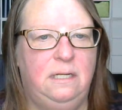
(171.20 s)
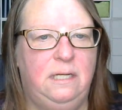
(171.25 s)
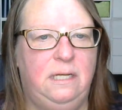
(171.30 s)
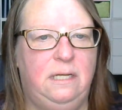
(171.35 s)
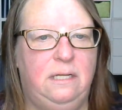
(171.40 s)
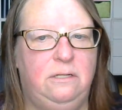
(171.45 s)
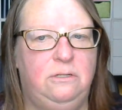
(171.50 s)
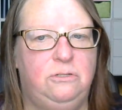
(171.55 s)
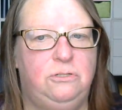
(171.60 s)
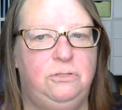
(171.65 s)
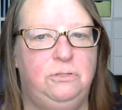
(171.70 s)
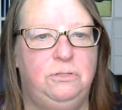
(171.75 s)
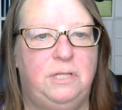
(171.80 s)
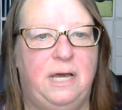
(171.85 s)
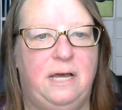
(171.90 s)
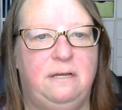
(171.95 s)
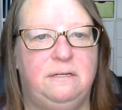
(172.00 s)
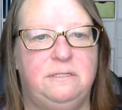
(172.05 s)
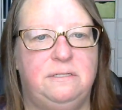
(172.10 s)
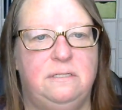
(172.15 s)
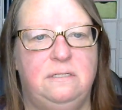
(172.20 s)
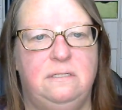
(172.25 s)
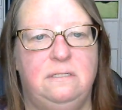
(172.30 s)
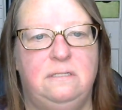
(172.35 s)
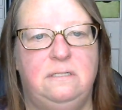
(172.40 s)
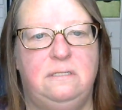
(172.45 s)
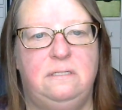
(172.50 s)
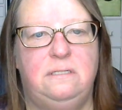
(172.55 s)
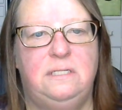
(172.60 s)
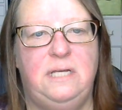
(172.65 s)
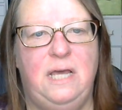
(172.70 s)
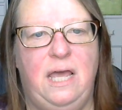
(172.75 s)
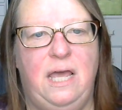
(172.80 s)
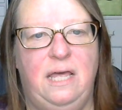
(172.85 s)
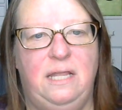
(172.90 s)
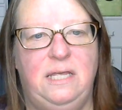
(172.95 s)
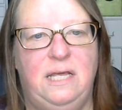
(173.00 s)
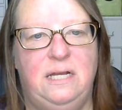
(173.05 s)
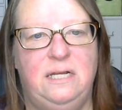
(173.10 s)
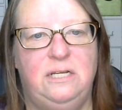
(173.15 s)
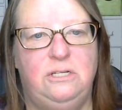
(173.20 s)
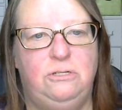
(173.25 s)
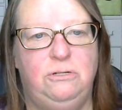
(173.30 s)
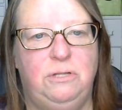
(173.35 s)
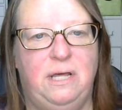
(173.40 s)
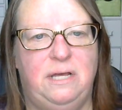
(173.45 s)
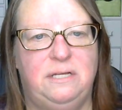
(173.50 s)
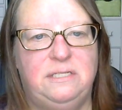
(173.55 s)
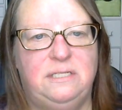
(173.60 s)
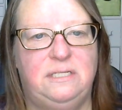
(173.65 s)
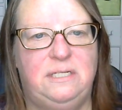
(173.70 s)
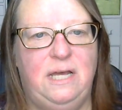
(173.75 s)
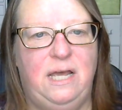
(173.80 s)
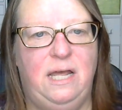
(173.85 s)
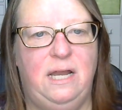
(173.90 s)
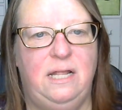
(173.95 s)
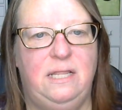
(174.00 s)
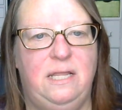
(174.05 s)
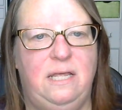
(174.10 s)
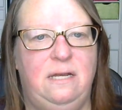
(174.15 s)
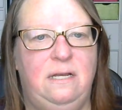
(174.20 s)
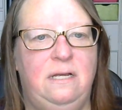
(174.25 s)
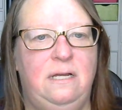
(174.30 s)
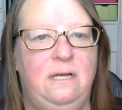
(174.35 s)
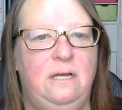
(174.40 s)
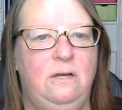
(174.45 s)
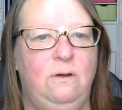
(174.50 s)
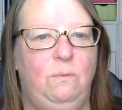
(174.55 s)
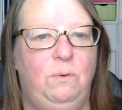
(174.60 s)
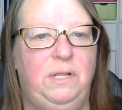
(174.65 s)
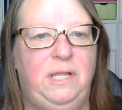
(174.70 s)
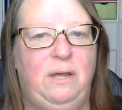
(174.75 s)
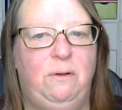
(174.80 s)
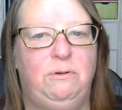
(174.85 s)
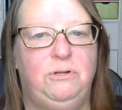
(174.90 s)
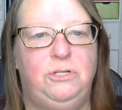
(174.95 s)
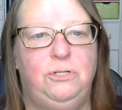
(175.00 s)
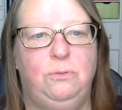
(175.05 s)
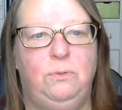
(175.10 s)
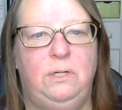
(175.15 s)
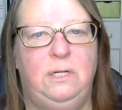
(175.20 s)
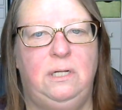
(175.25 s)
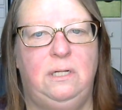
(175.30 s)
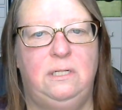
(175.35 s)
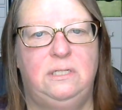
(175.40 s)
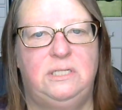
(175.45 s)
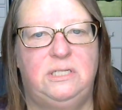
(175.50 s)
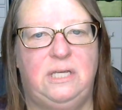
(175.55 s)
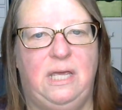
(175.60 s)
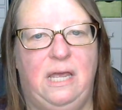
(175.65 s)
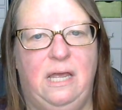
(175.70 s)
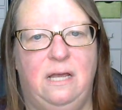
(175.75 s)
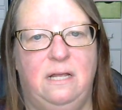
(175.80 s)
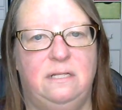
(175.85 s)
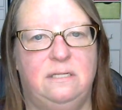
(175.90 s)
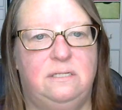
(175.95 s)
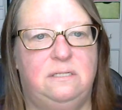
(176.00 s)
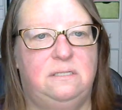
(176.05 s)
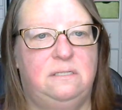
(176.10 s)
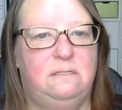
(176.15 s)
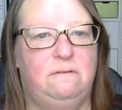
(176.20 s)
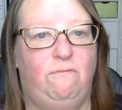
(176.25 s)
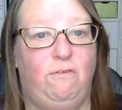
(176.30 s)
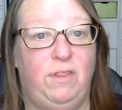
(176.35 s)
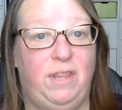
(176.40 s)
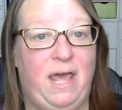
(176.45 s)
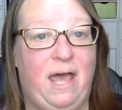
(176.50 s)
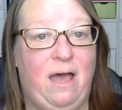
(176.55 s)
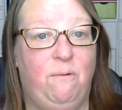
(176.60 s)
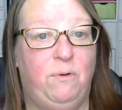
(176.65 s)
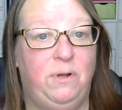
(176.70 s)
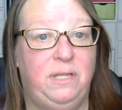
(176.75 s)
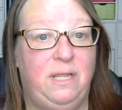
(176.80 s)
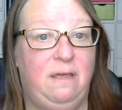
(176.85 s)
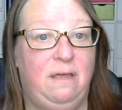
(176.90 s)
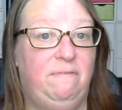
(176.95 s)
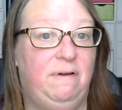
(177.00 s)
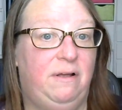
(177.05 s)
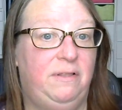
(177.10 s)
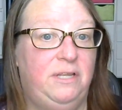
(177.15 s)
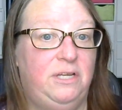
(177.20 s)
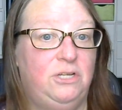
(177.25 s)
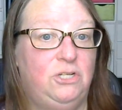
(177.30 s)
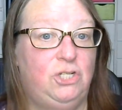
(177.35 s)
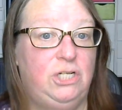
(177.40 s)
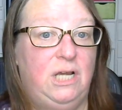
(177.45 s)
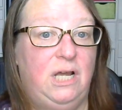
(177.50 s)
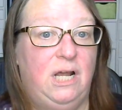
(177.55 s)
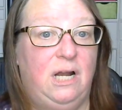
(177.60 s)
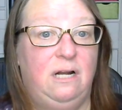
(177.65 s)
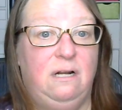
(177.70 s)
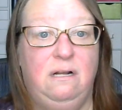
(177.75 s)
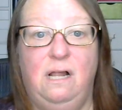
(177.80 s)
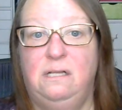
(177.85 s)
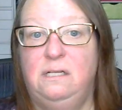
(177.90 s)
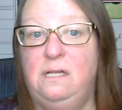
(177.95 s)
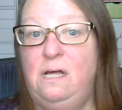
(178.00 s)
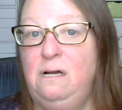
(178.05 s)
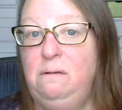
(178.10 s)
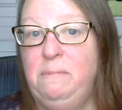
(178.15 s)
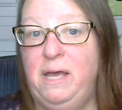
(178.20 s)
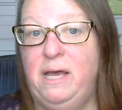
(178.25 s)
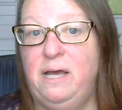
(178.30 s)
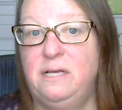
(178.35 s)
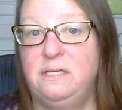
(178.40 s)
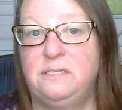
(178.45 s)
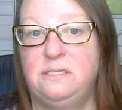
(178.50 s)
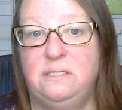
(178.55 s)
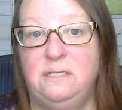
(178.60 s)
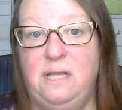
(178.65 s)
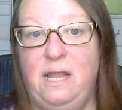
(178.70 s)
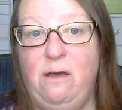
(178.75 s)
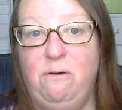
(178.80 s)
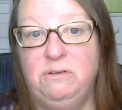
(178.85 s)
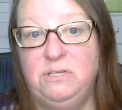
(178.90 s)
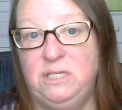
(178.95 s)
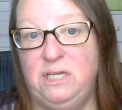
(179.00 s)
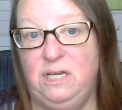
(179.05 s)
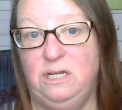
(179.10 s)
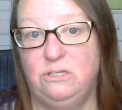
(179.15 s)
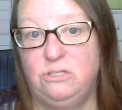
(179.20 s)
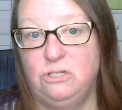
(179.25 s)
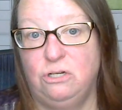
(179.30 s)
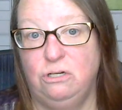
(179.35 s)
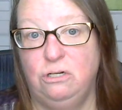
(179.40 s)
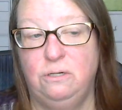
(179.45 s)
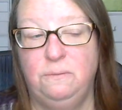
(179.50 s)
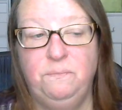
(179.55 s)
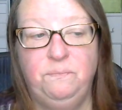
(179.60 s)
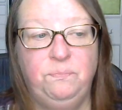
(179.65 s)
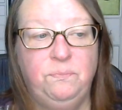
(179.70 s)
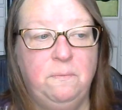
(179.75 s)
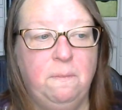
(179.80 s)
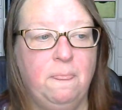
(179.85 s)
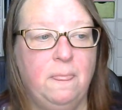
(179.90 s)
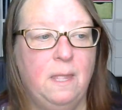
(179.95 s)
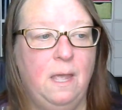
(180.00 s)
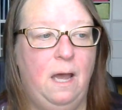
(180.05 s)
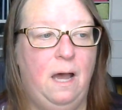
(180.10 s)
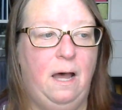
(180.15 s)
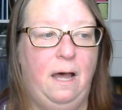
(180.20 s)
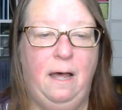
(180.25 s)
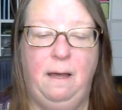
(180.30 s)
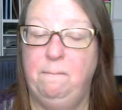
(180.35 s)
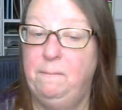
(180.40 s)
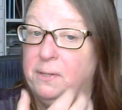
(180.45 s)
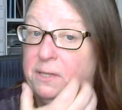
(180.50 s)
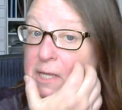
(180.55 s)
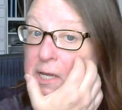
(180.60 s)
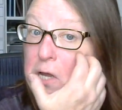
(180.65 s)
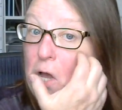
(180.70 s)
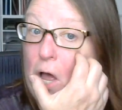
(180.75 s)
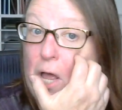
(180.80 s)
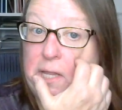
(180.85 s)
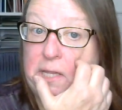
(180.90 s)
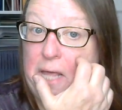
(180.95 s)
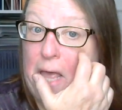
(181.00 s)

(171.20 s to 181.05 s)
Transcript: in 2010, at the end of 2010, and then when they were doing scans for that one, they found that she had a lung mass, and that was cancer. But they got